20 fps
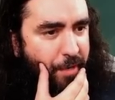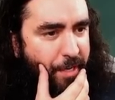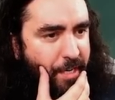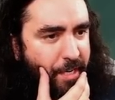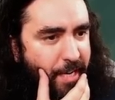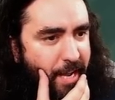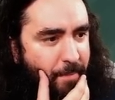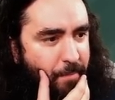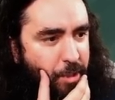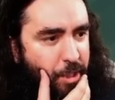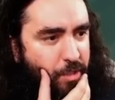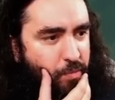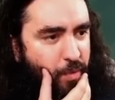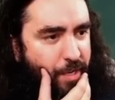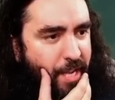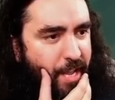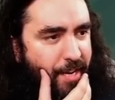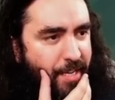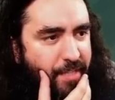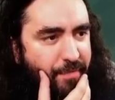freaking damage as we
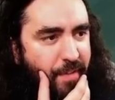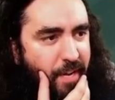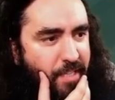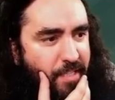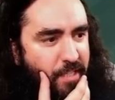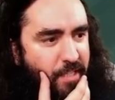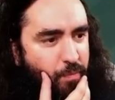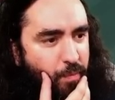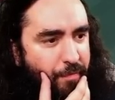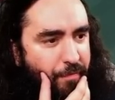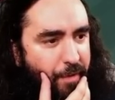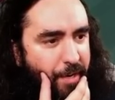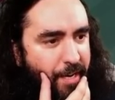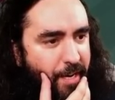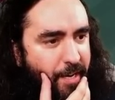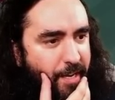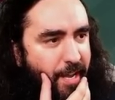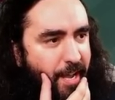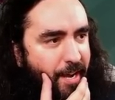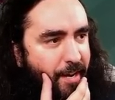can as fast as we
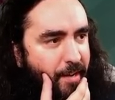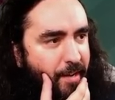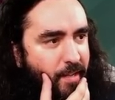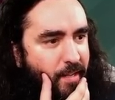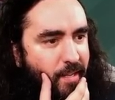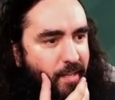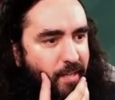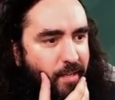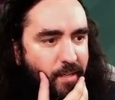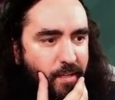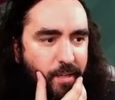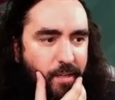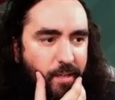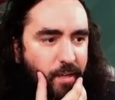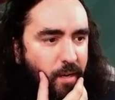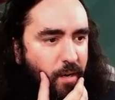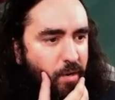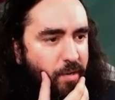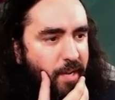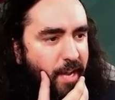freaking
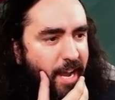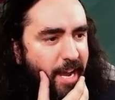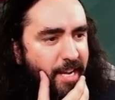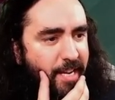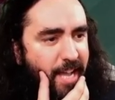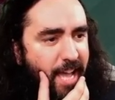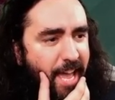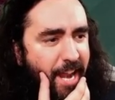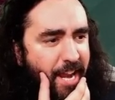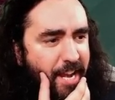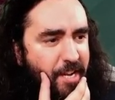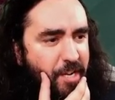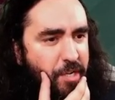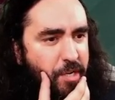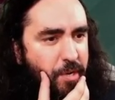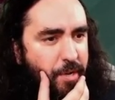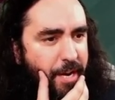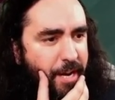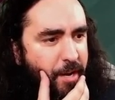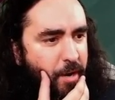can. Okay, that ain't
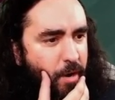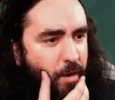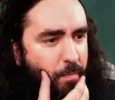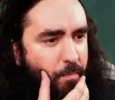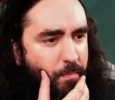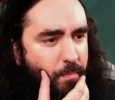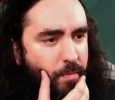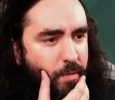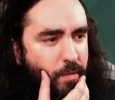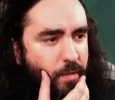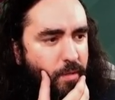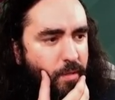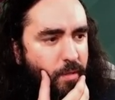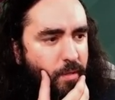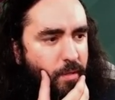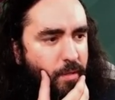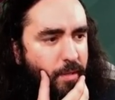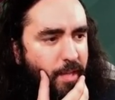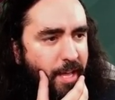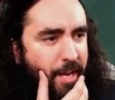good at all.
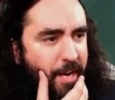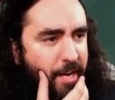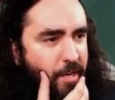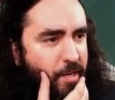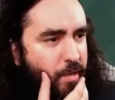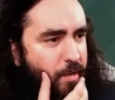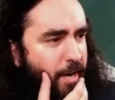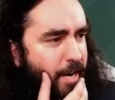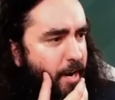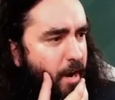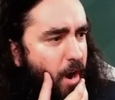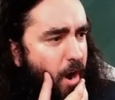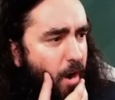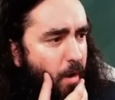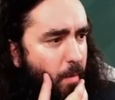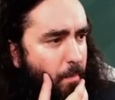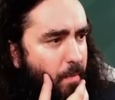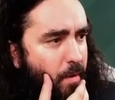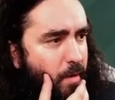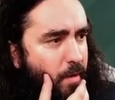That ain't good at
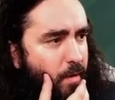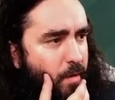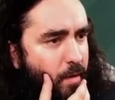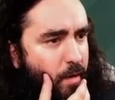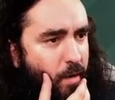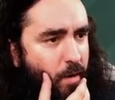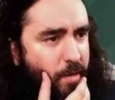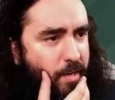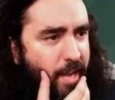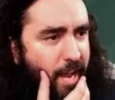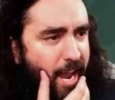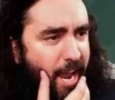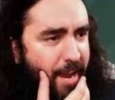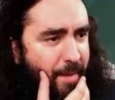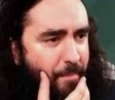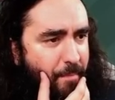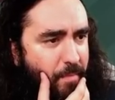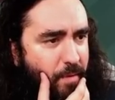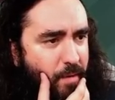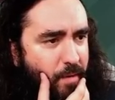all. Okay.
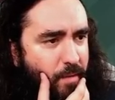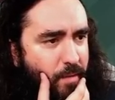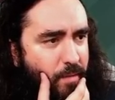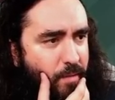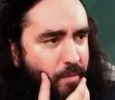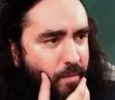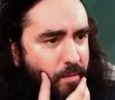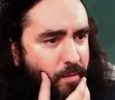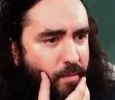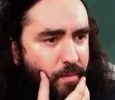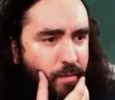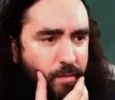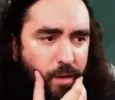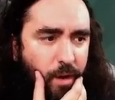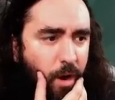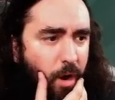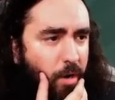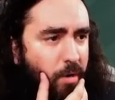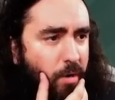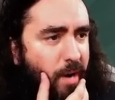
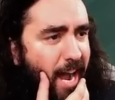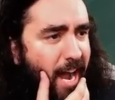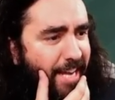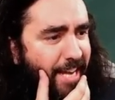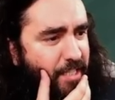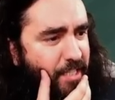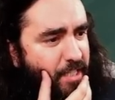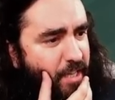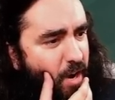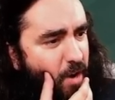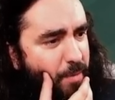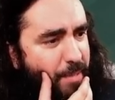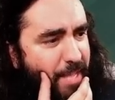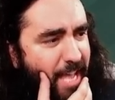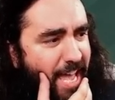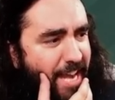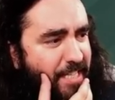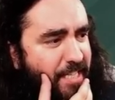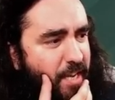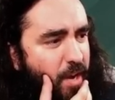Alright, so
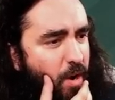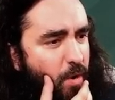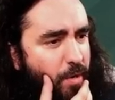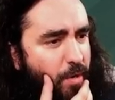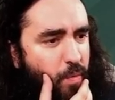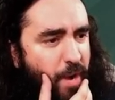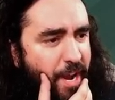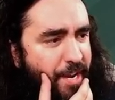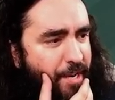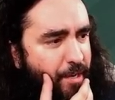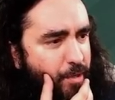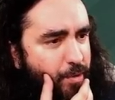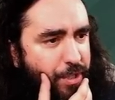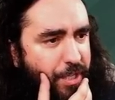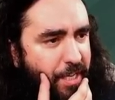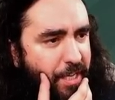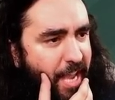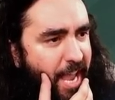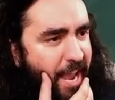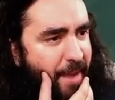that is the only way you lose
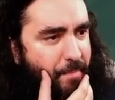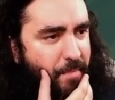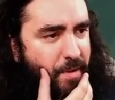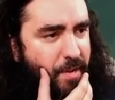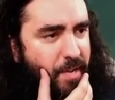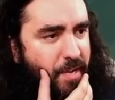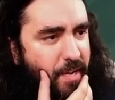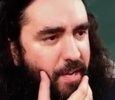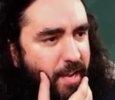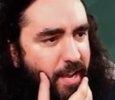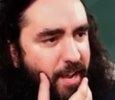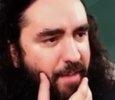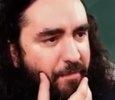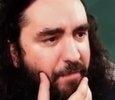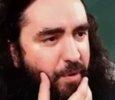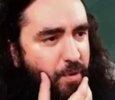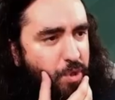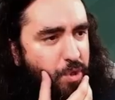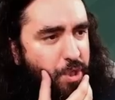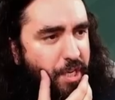the game. If
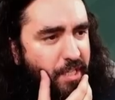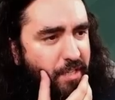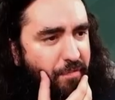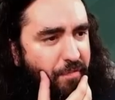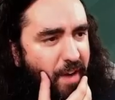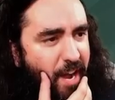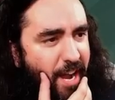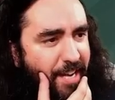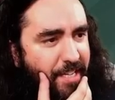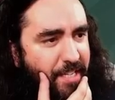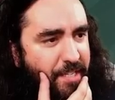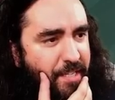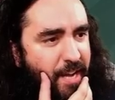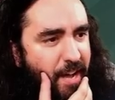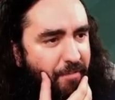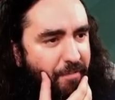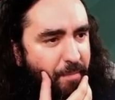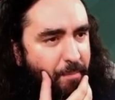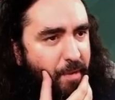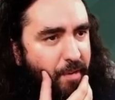you just find
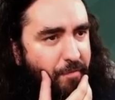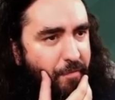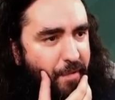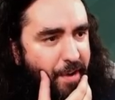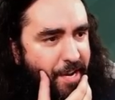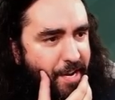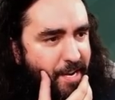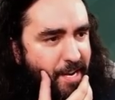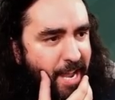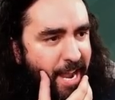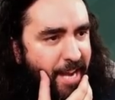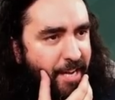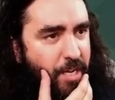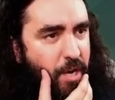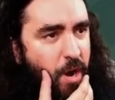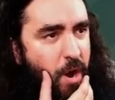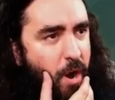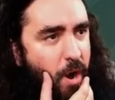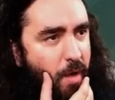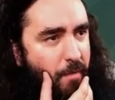nothing but freaking land
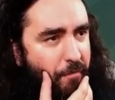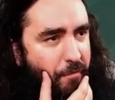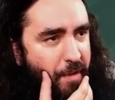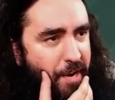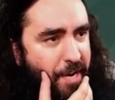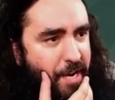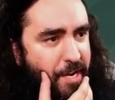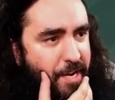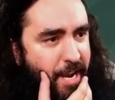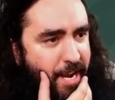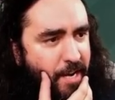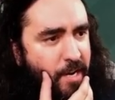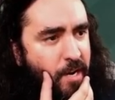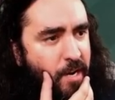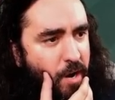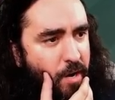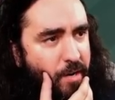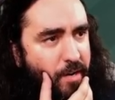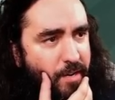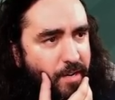all freaking day
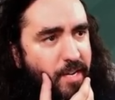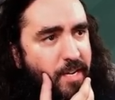long.